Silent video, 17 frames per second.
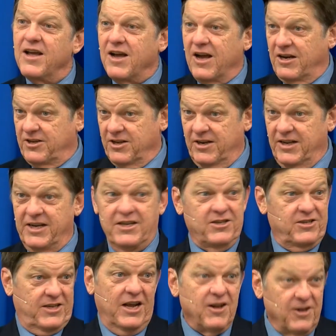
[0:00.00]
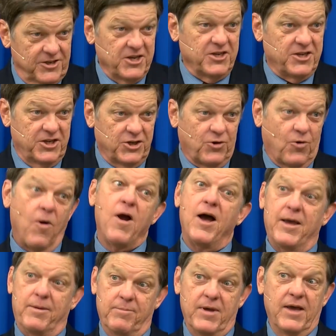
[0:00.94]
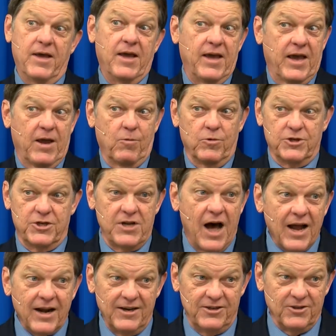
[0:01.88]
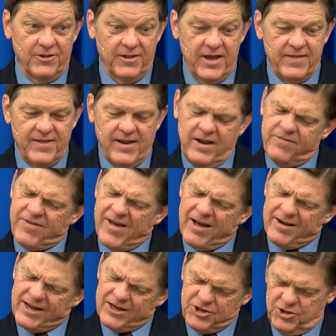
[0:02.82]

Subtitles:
until he tells us his crime. It was not until then that he found out.